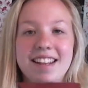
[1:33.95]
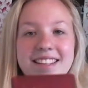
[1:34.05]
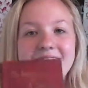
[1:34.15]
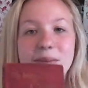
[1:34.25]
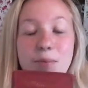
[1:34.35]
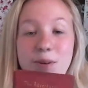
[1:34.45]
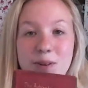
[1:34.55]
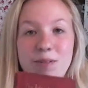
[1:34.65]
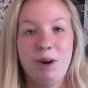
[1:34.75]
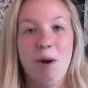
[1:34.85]
This is a
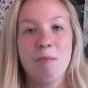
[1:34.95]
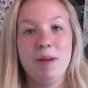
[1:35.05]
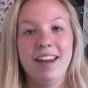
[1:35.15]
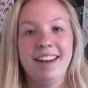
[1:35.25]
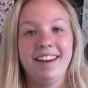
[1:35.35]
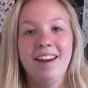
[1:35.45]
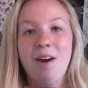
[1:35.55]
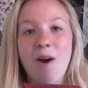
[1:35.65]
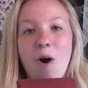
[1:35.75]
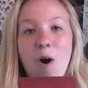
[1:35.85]
proof copy
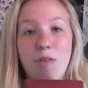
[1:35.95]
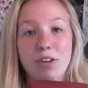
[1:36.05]
of